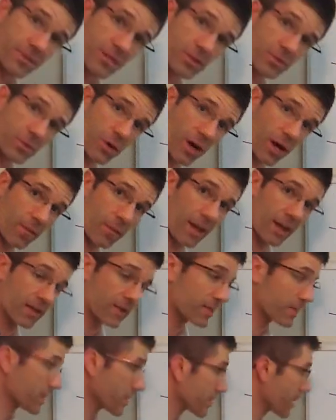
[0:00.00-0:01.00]
These were
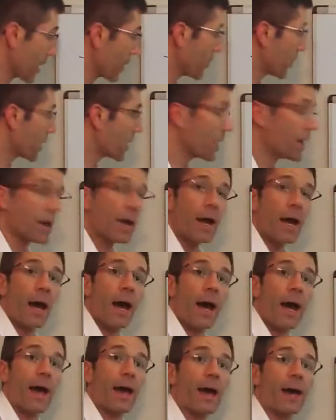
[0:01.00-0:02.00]
automatically dealt that way.
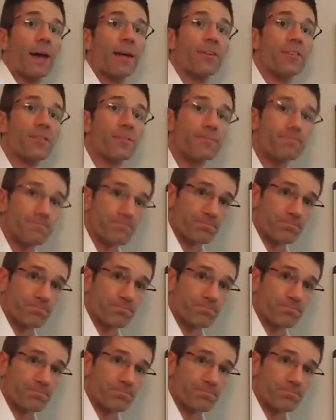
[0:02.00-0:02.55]
And